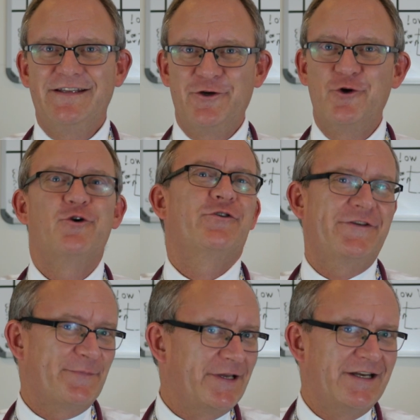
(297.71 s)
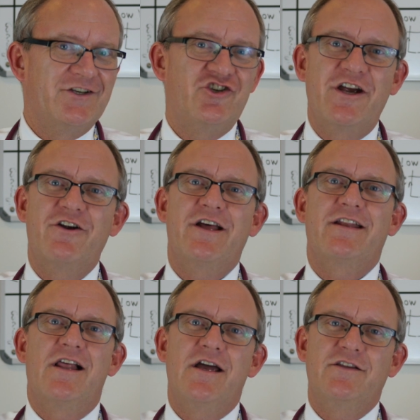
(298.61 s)
Google something and share it
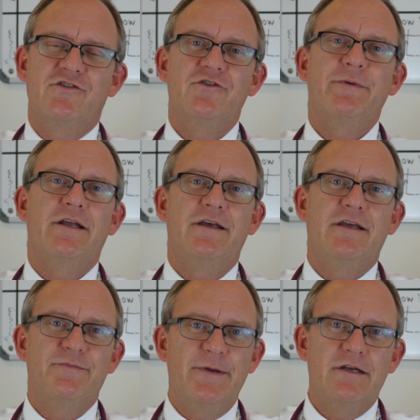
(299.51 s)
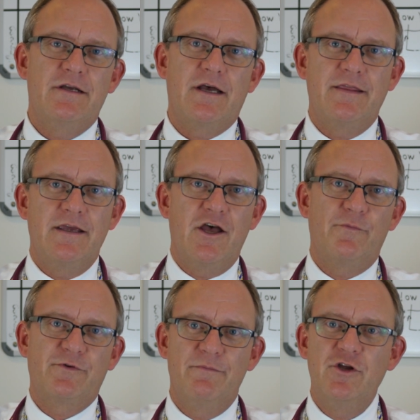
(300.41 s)
online. So it's been I think
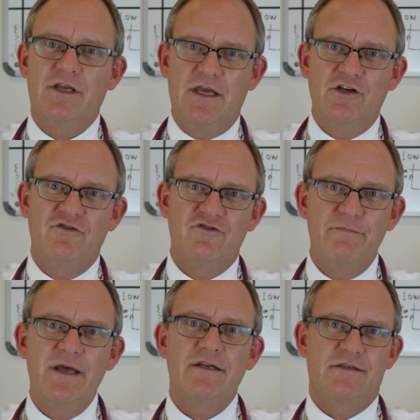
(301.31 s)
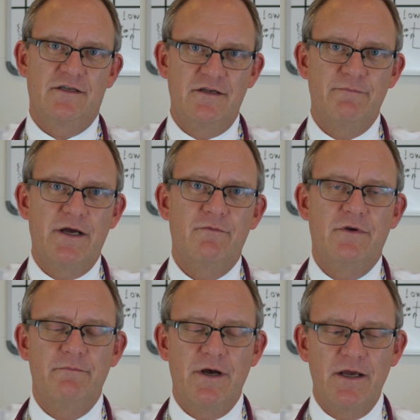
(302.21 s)
helped communication tremendously in
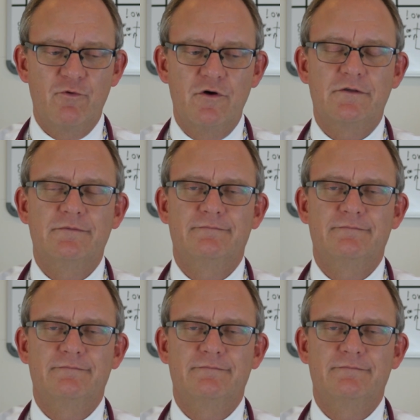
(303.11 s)
my world.